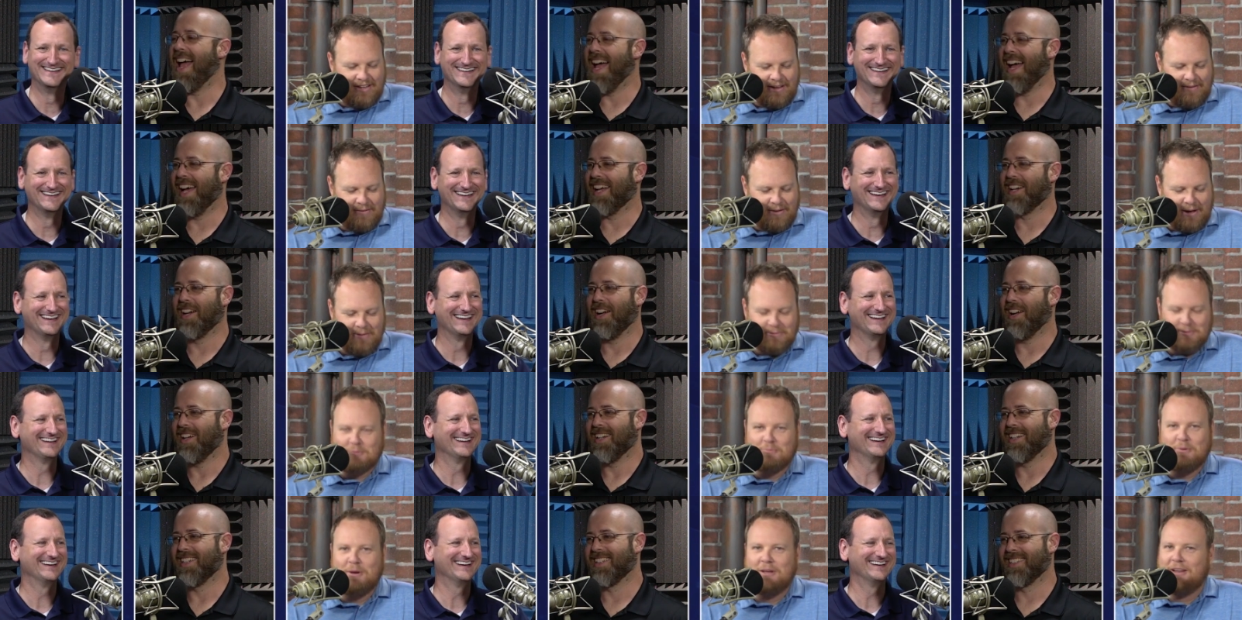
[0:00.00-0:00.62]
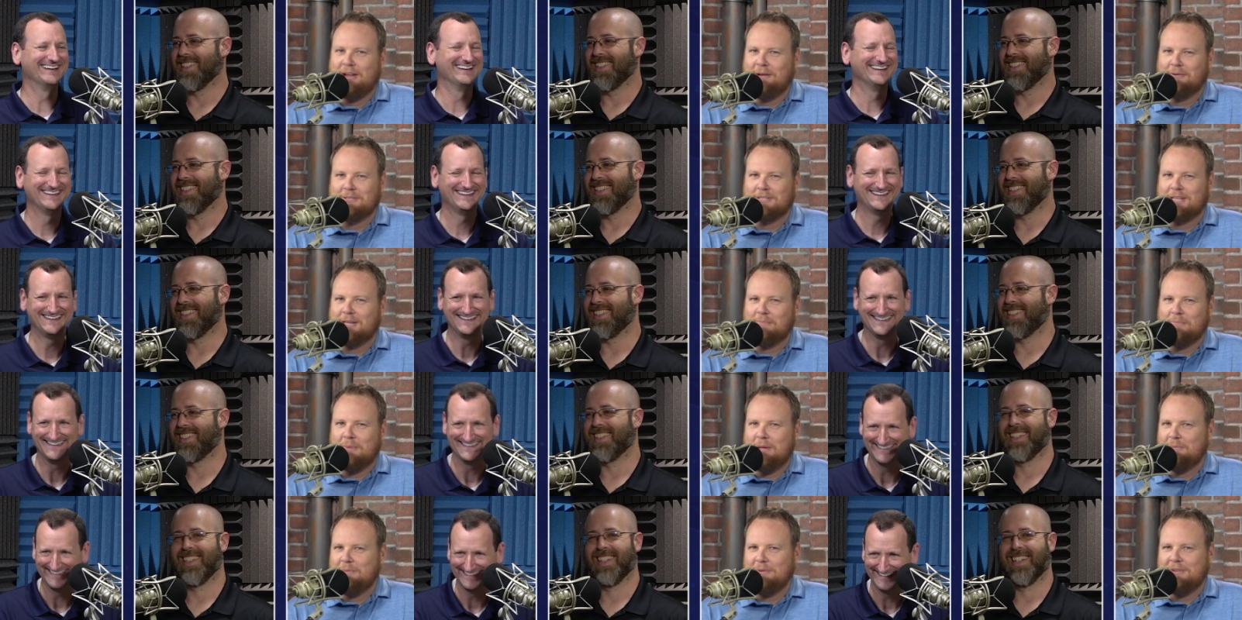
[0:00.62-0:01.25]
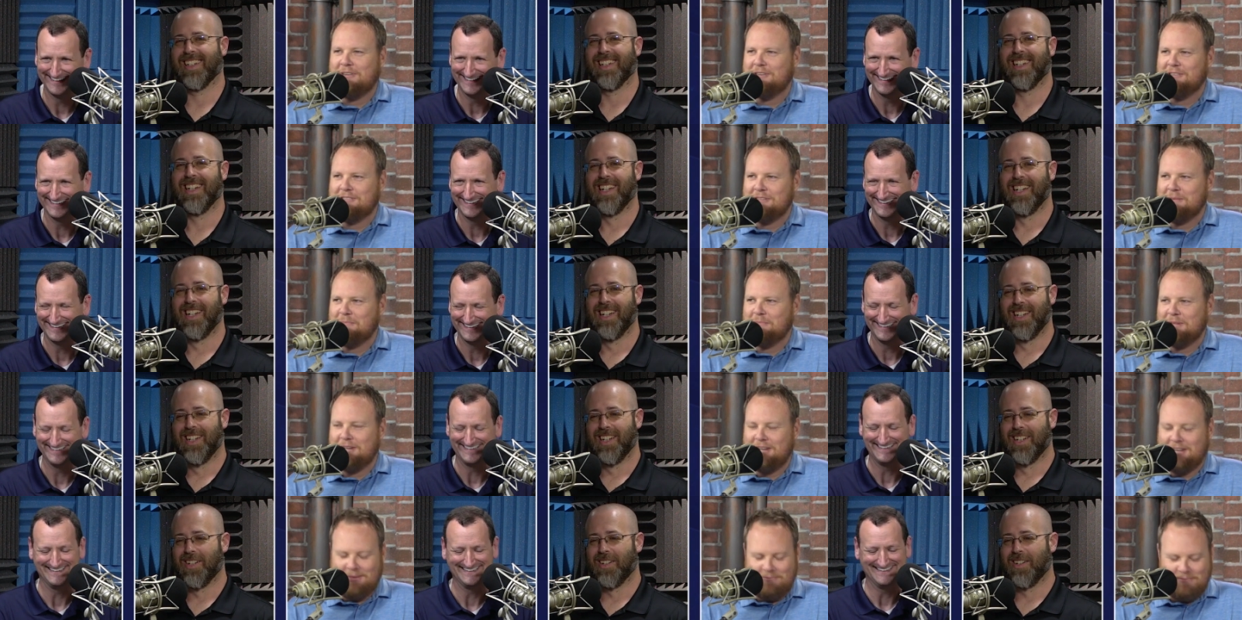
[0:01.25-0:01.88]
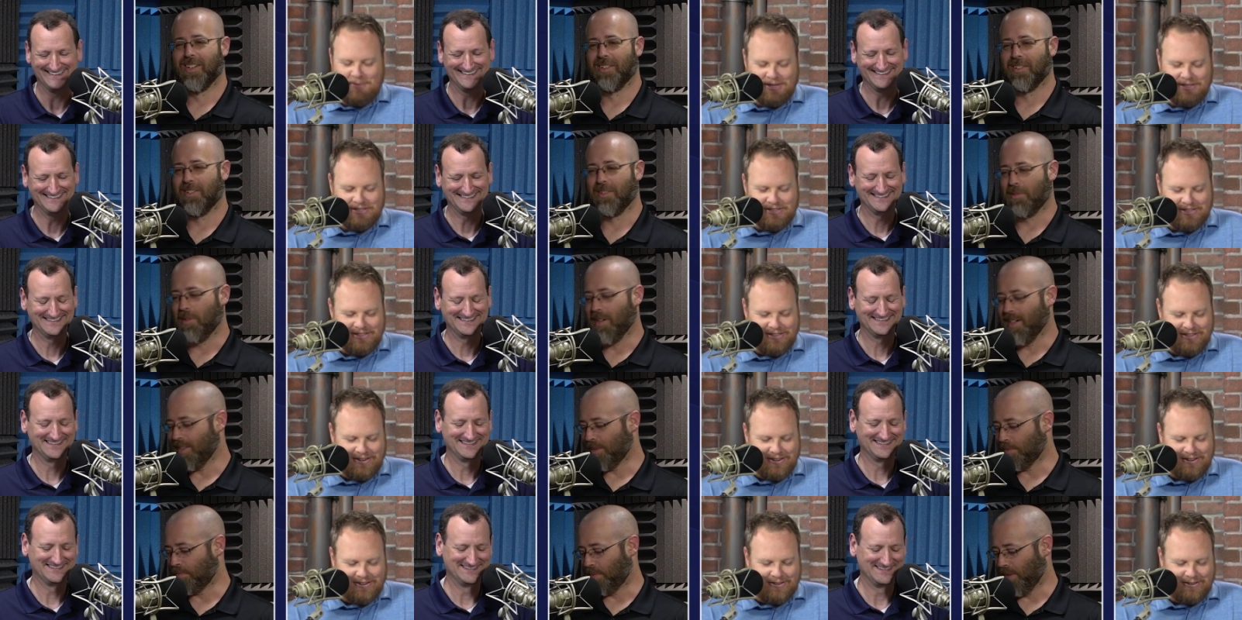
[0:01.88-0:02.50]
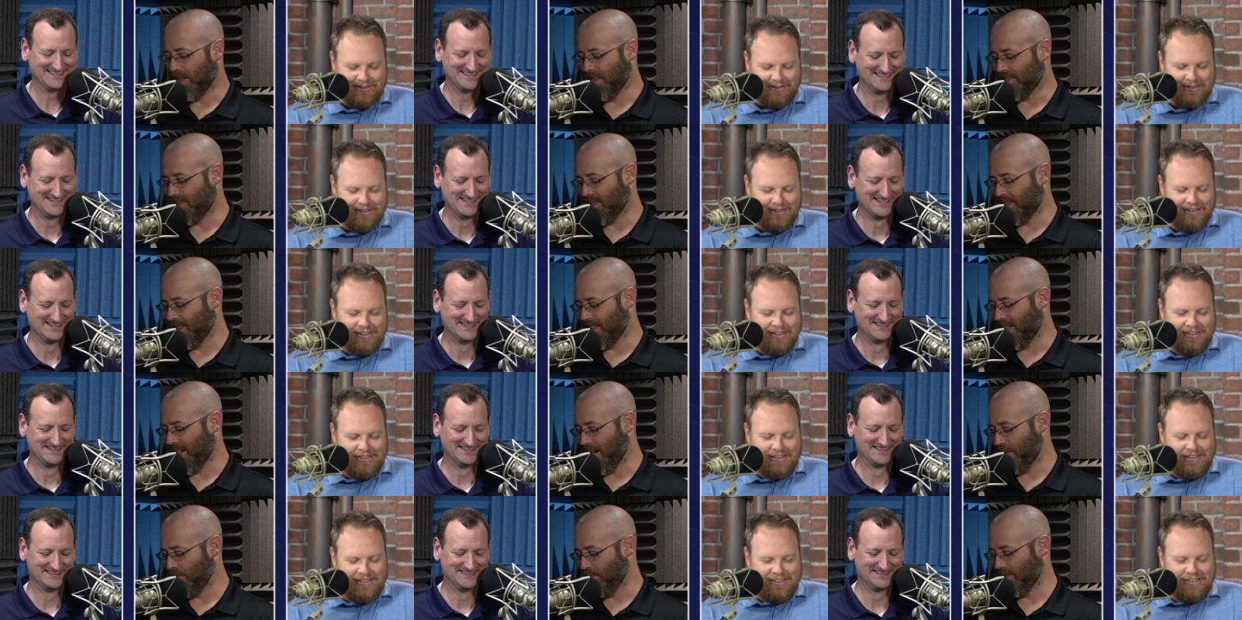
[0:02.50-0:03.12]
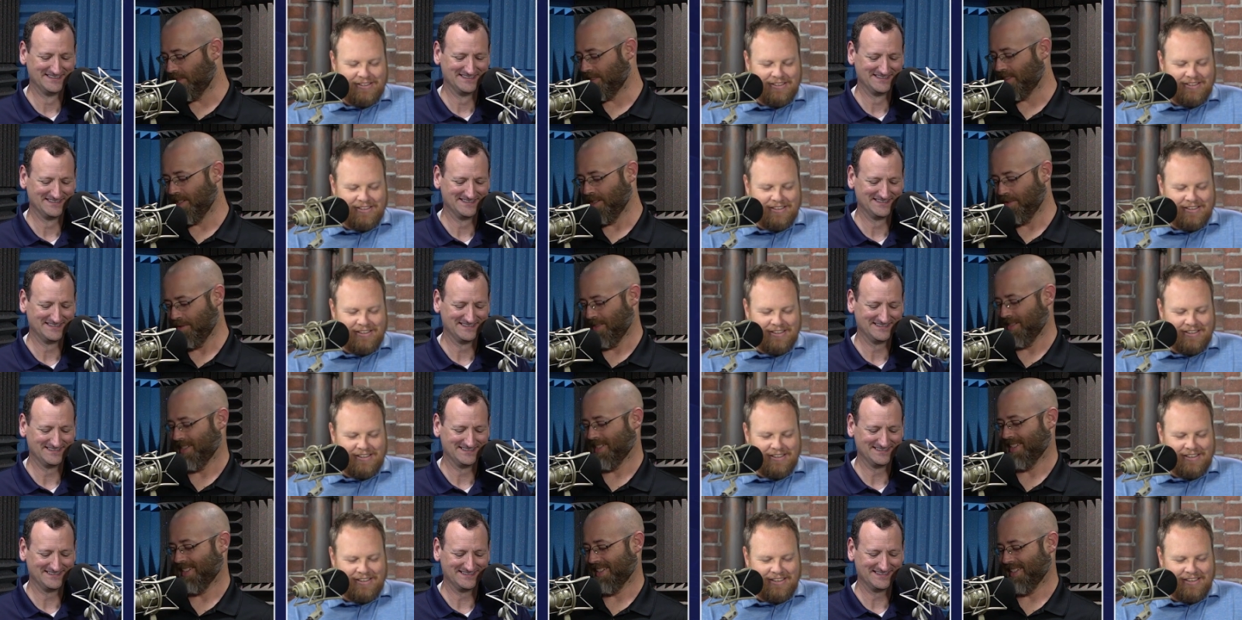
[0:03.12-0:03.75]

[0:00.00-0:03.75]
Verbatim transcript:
Speaker 1: I, I, was wait. I was like, maybe there's something I missed well, in the article. What is
Speaker 2: PC Gamer doing?